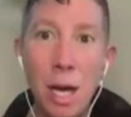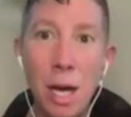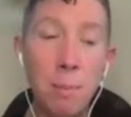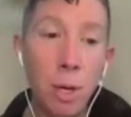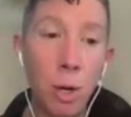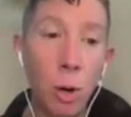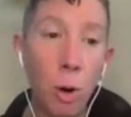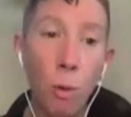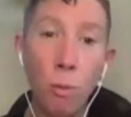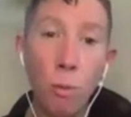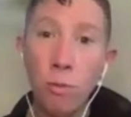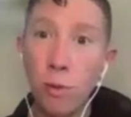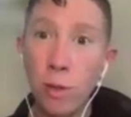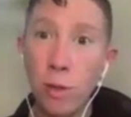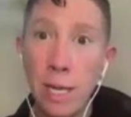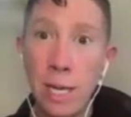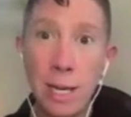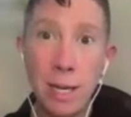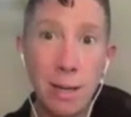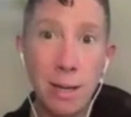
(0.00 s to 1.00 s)
but
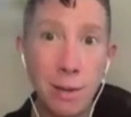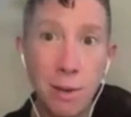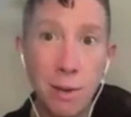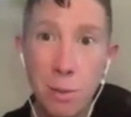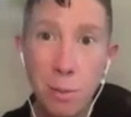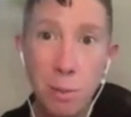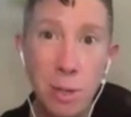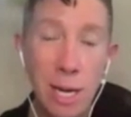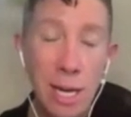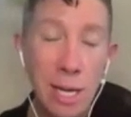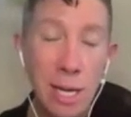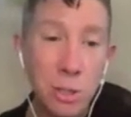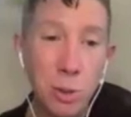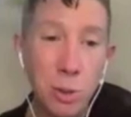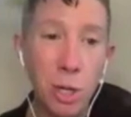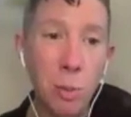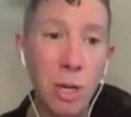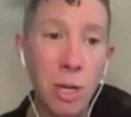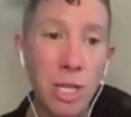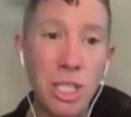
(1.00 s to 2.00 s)
hopefully when
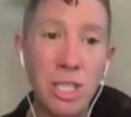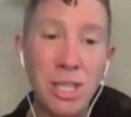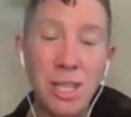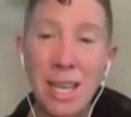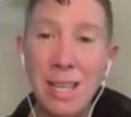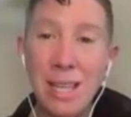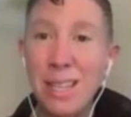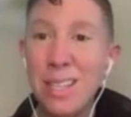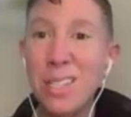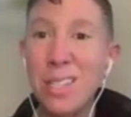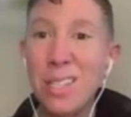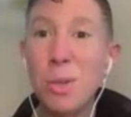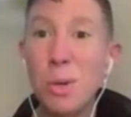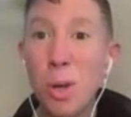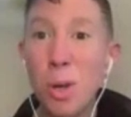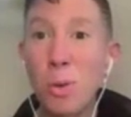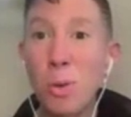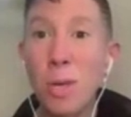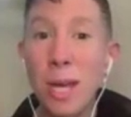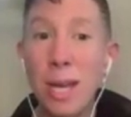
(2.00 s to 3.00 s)
answering a question like this, you
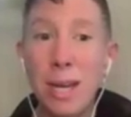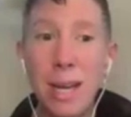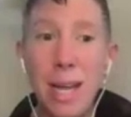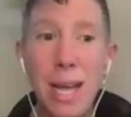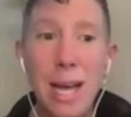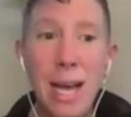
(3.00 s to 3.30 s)
know that